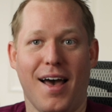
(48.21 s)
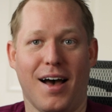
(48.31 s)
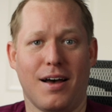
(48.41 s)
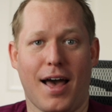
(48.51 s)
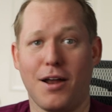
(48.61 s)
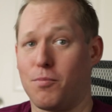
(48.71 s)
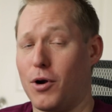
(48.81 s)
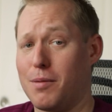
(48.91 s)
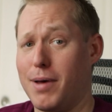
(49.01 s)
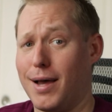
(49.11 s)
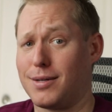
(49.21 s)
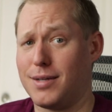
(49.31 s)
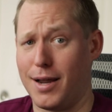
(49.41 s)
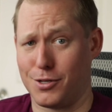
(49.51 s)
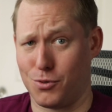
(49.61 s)
how to bring back
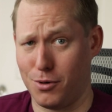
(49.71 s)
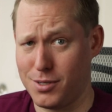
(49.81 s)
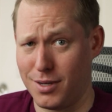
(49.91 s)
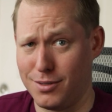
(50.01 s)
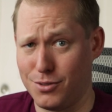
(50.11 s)
dinosaurs,